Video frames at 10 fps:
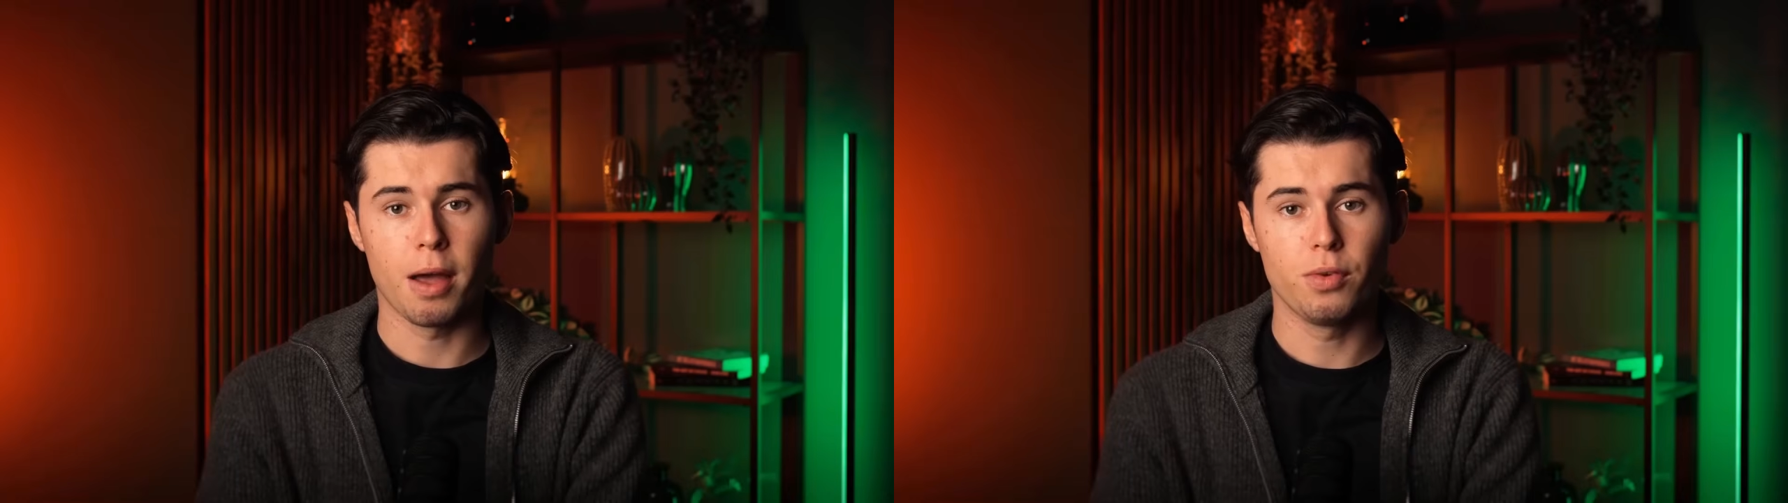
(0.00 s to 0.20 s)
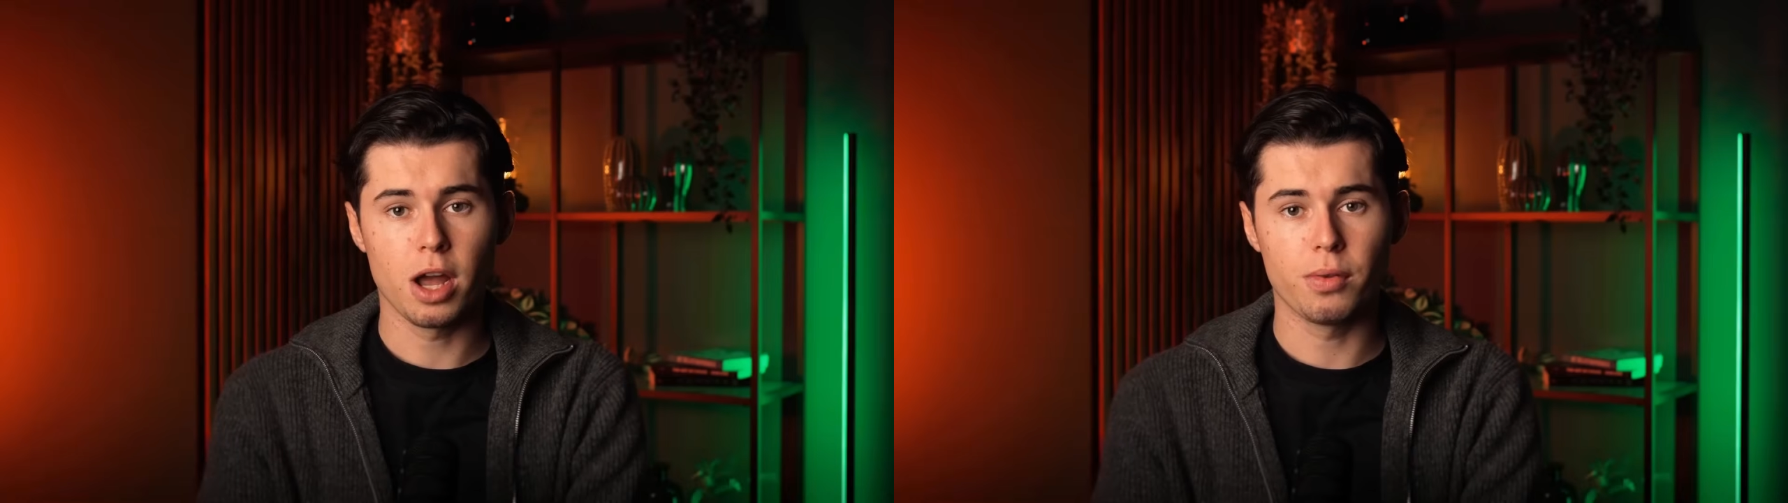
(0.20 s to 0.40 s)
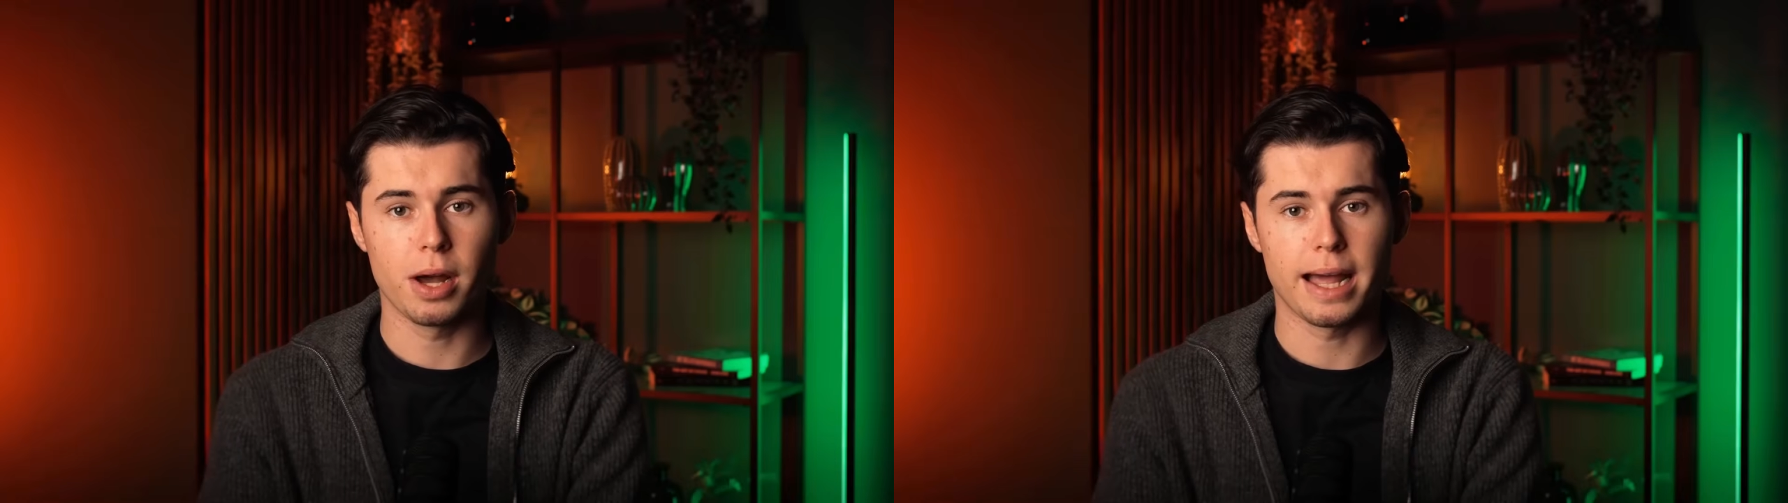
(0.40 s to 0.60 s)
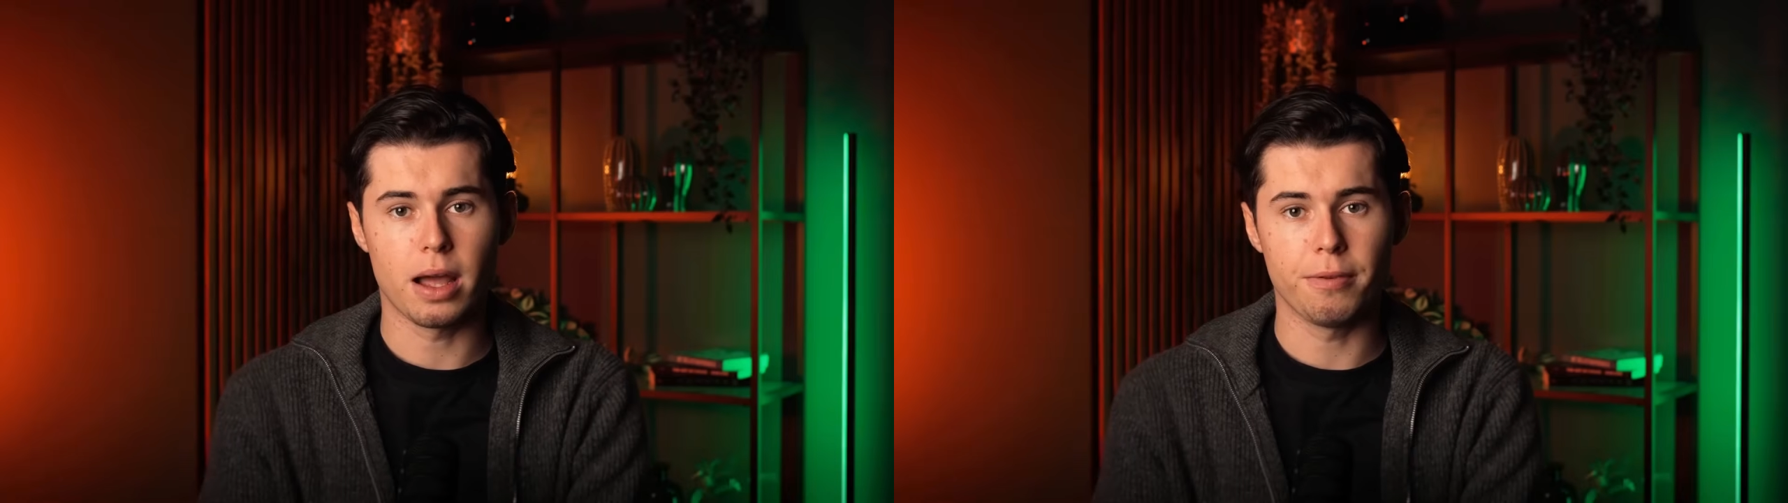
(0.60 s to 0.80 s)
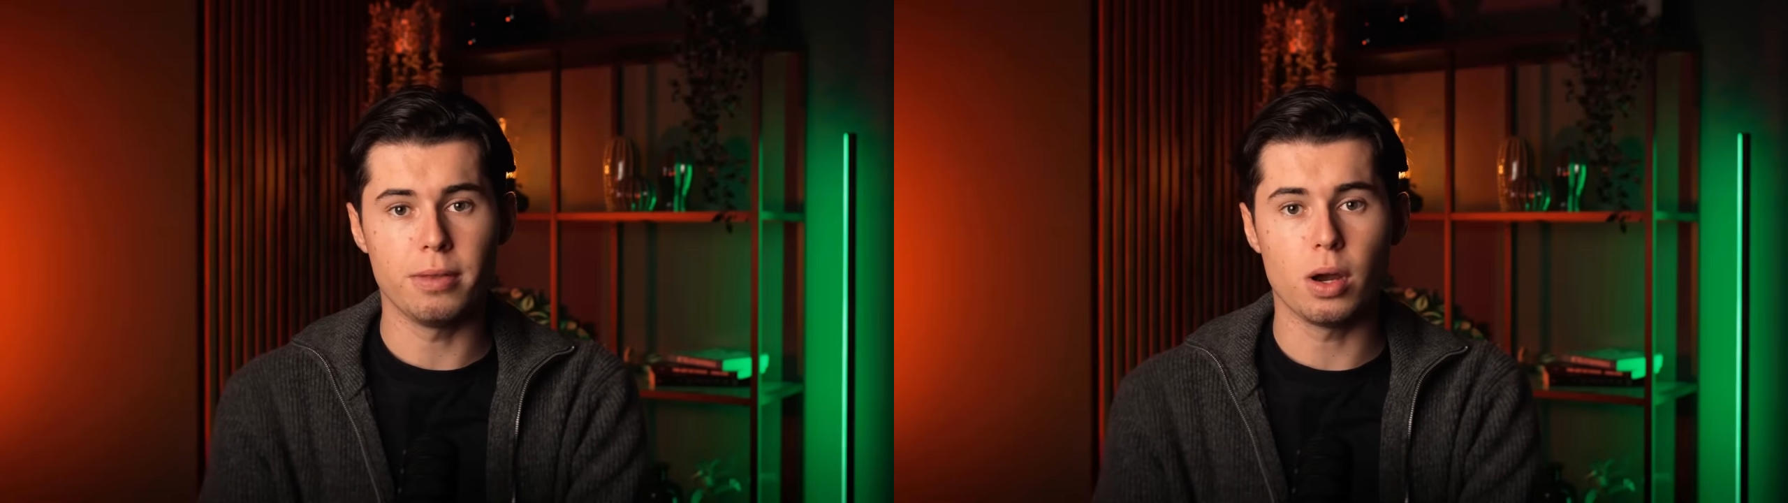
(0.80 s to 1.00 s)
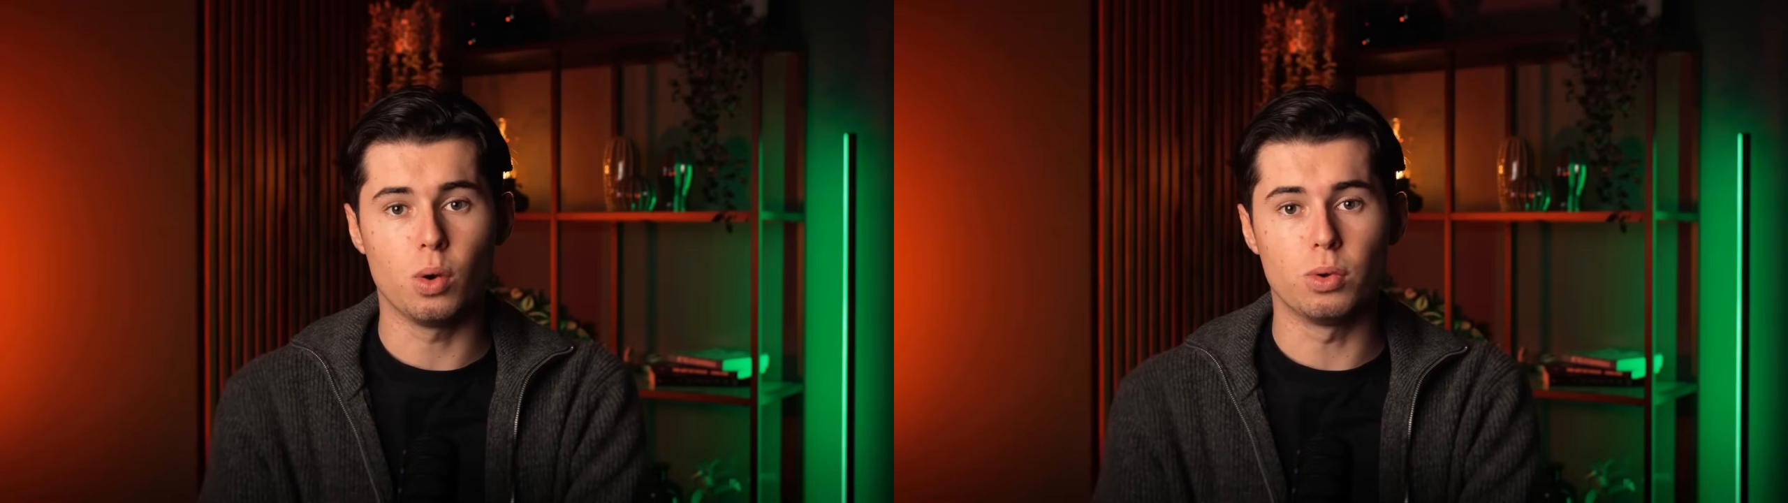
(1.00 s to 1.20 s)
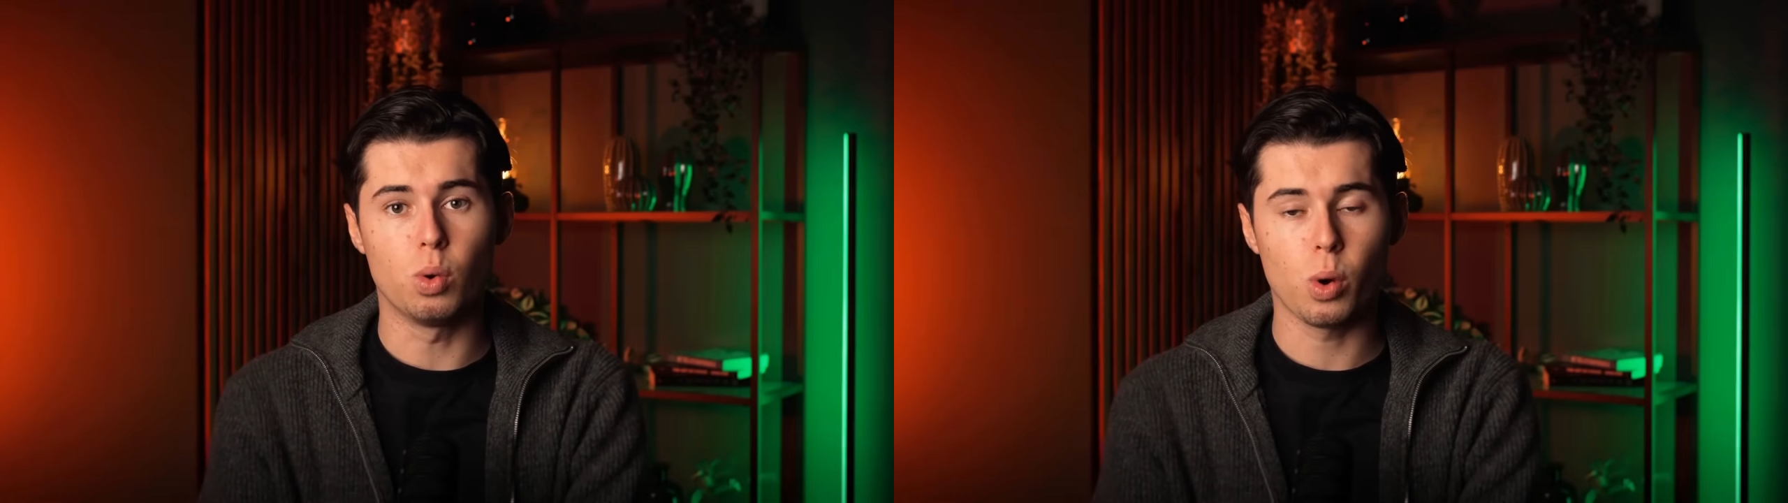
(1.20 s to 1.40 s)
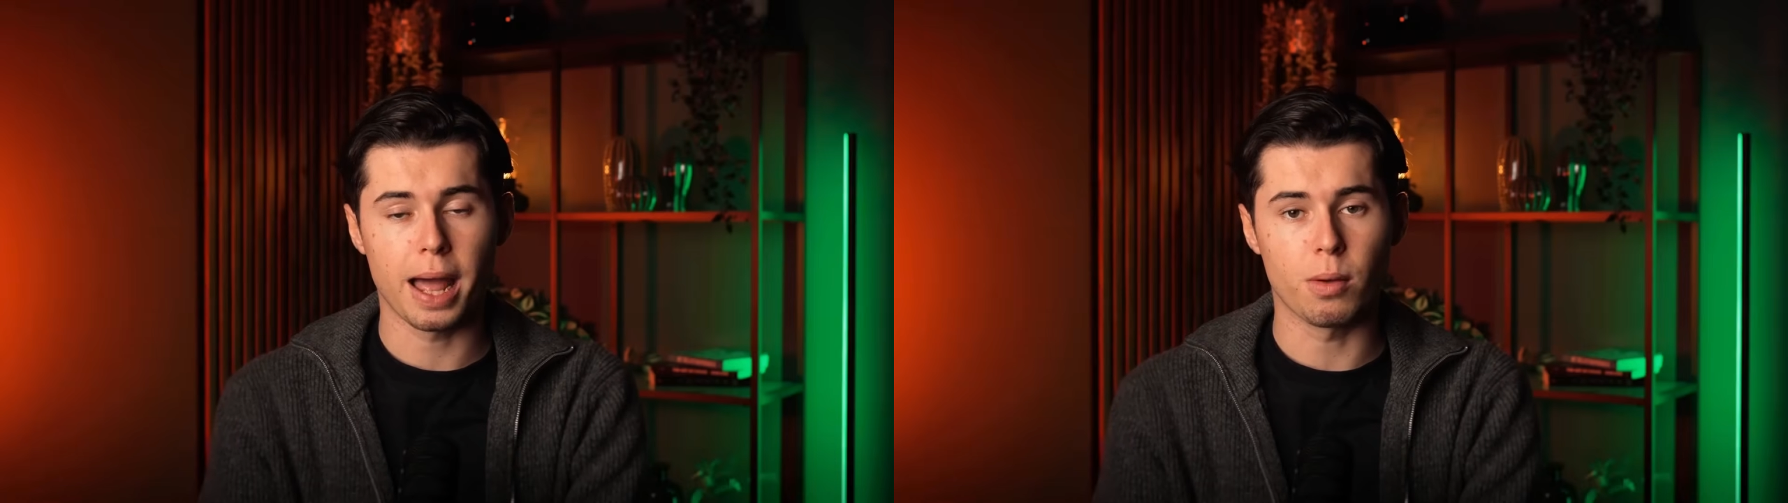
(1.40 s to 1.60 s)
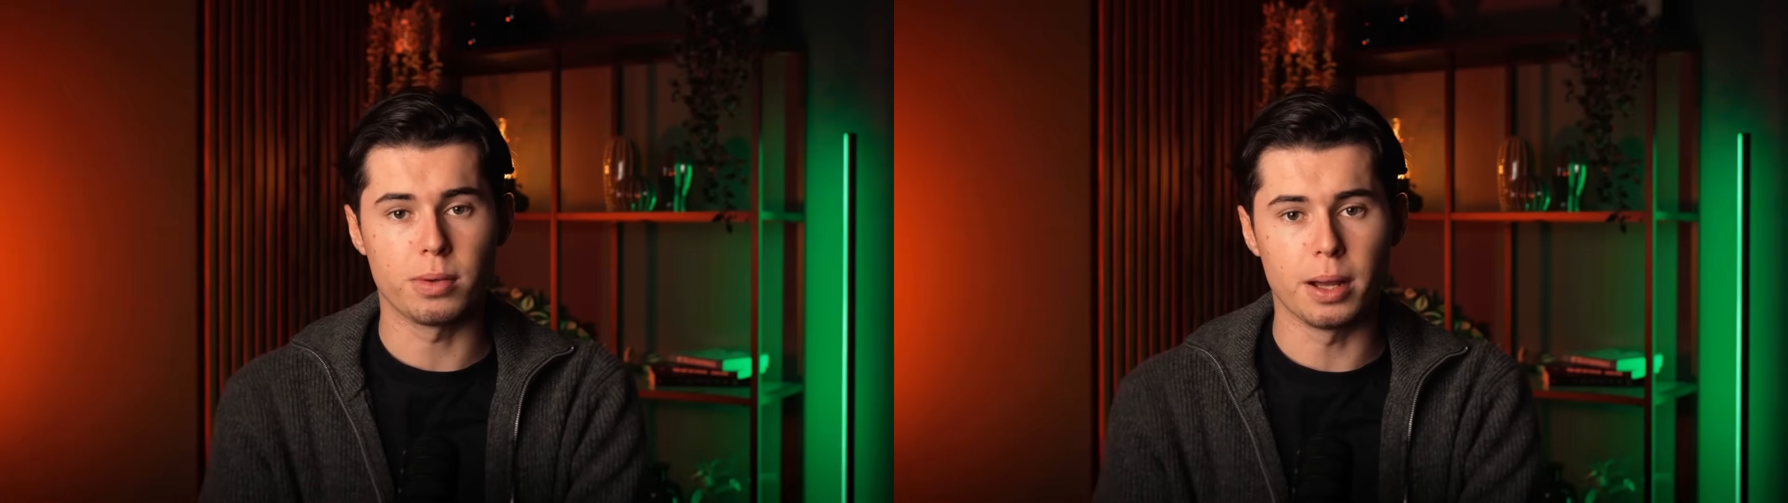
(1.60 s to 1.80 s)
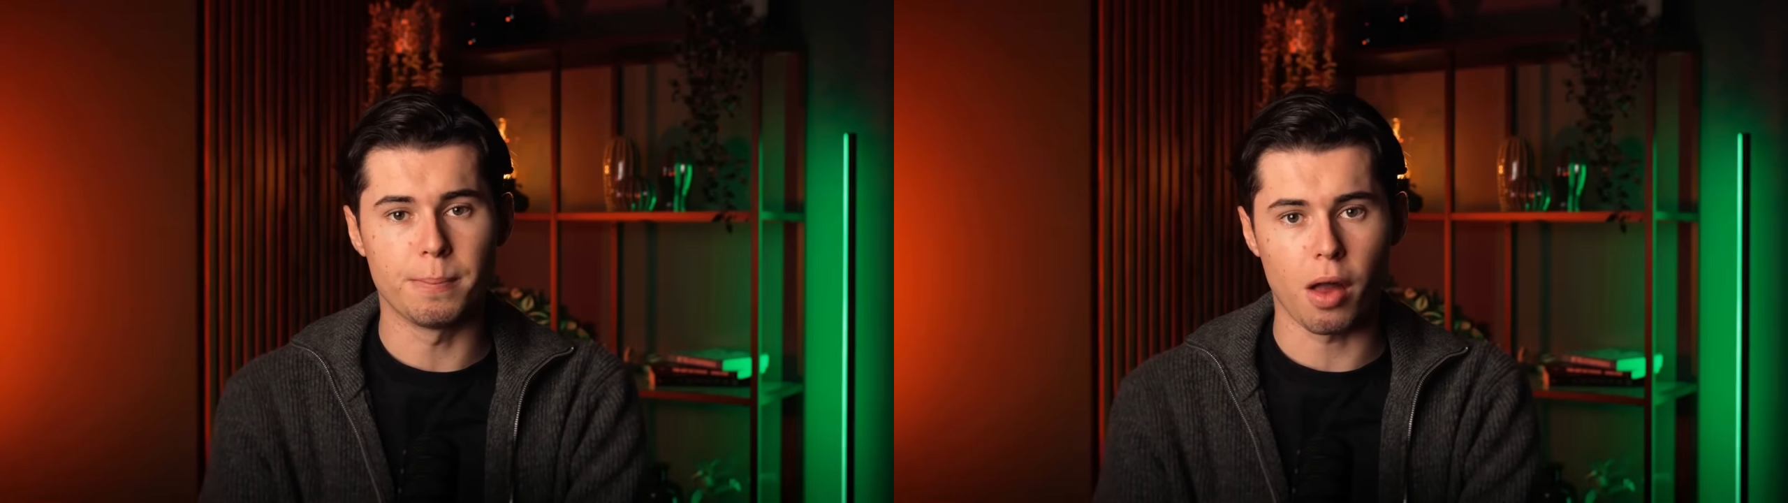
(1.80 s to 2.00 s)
every other A I video tool out there.